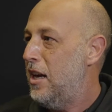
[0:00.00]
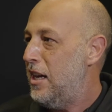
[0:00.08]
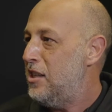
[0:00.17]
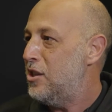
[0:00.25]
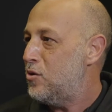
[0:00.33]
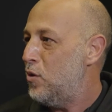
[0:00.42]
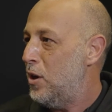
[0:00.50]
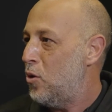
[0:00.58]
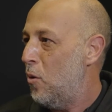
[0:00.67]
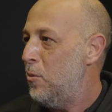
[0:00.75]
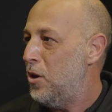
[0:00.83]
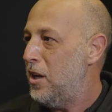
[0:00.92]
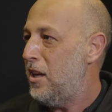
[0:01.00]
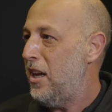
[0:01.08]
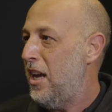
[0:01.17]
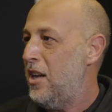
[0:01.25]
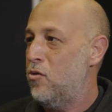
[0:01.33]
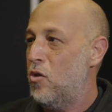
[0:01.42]
industry and
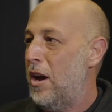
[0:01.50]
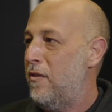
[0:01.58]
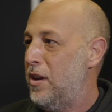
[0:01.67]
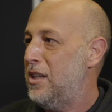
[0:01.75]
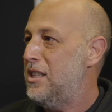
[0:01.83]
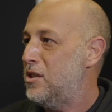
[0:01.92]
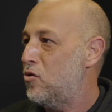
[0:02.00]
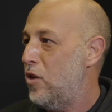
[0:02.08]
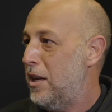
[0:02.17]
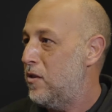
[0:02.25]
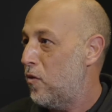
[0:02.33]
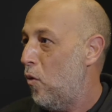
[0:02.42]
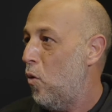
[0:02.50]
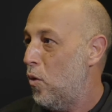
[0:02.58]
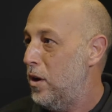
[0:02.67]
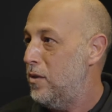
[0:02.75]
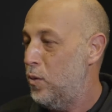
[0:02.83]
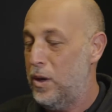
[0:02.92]
community and driving these trends
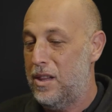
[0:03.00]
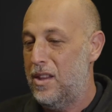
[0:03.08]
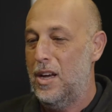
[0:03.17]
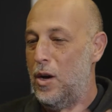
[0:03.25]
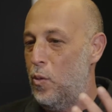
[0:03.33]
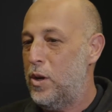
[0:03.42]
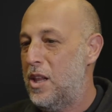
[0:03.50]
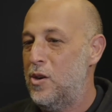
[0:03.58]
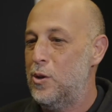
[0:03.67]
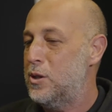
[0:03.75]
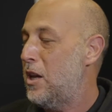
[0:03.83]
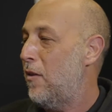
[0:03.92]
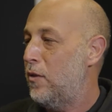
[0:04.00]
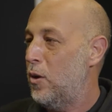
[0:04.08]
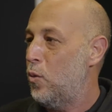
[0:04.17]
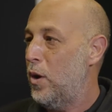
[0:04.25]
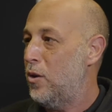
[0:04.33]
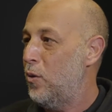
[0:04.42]
forward with, with the new stuff
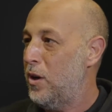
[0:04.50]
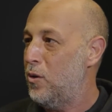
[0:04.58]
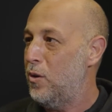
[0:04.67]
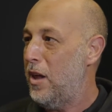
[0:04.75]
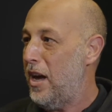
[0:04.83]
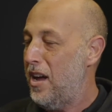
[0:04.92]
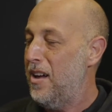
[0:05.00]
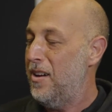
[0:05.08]
that we are doing today.